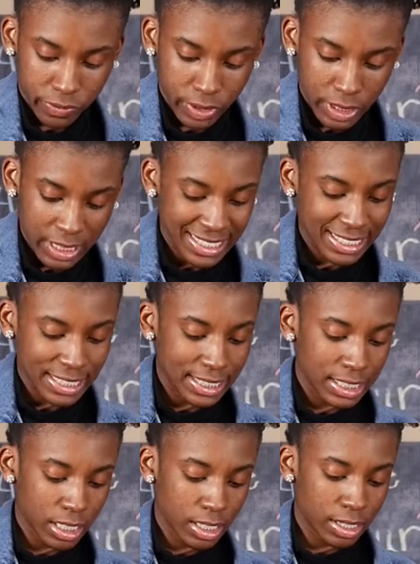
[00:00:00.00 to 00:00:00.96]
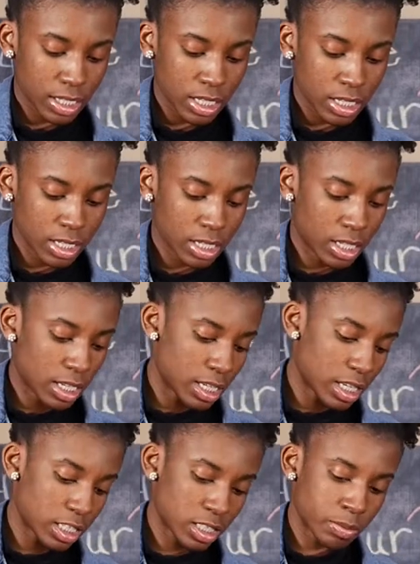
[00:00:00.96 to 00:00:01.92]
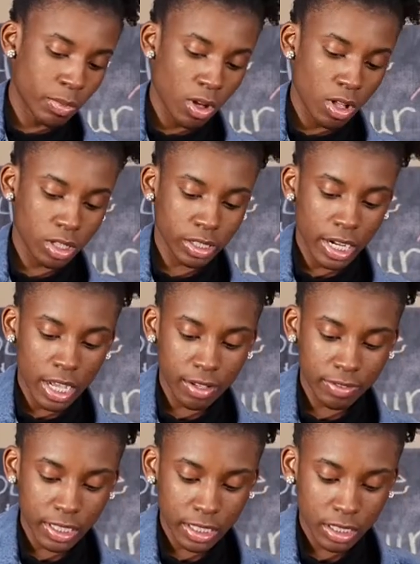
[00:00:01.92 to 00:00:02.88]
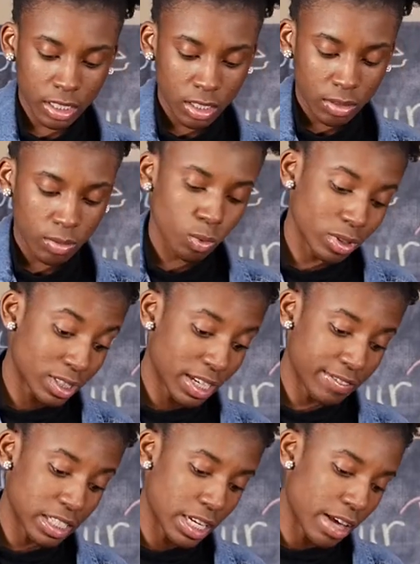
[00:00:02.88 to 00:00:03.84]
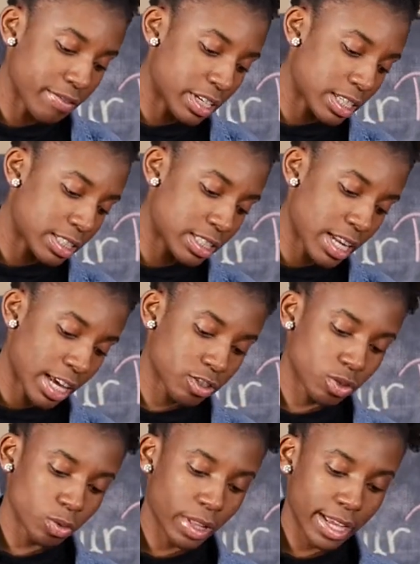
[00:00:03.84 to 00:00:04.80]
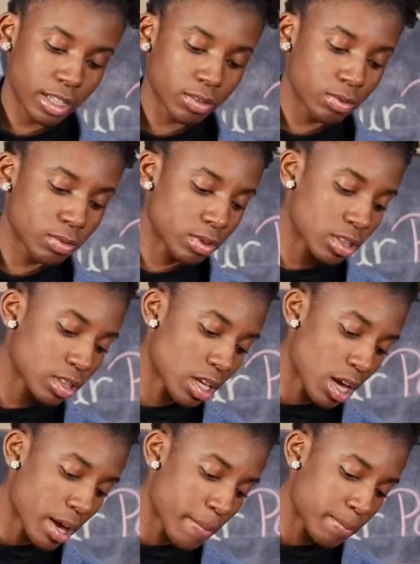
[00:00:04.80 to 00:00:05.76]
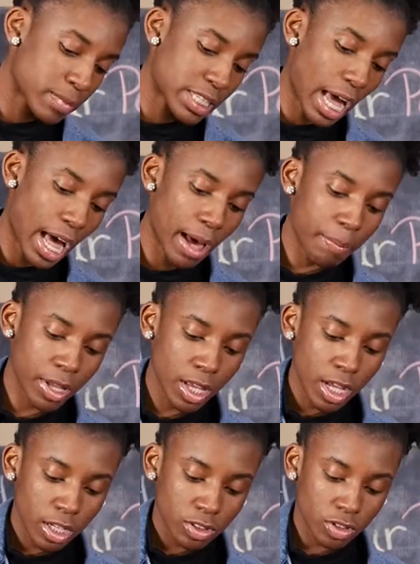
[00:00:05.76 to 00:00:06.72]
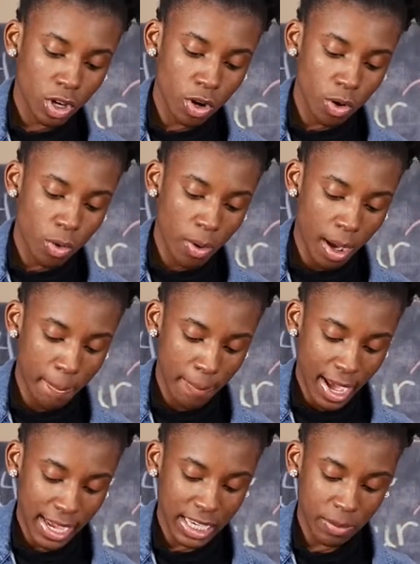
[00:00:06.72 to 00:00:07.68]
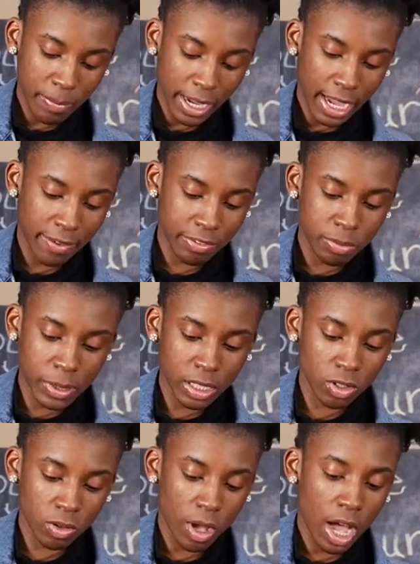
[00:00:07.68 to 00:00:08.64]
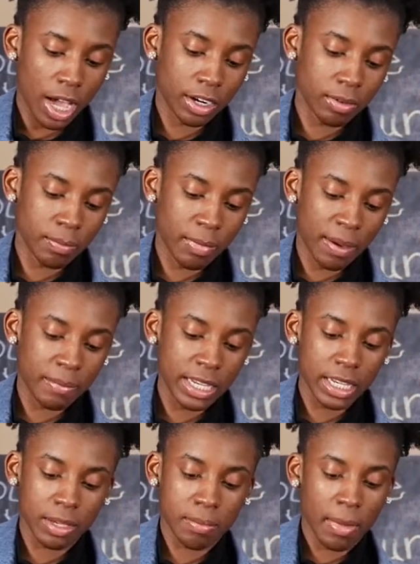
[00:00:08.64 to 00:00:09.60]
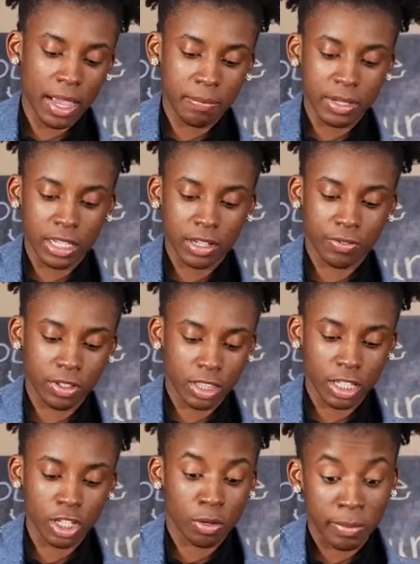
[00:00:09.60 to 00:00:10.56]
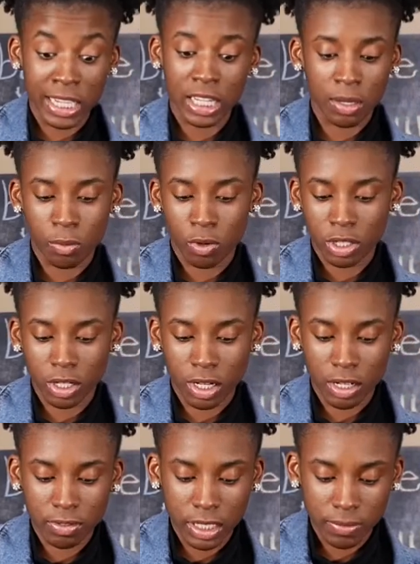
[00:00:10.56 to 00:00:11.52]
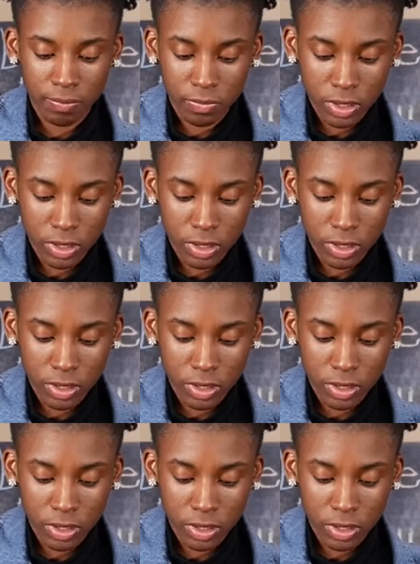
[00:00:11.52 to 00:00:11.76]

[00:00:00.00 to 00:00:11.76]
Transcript: And this is a smaller oven. Well, it's not even an oven, it's an actual like top. So my heat might have to be a little hotter. My medium might be different than your medium on your oven.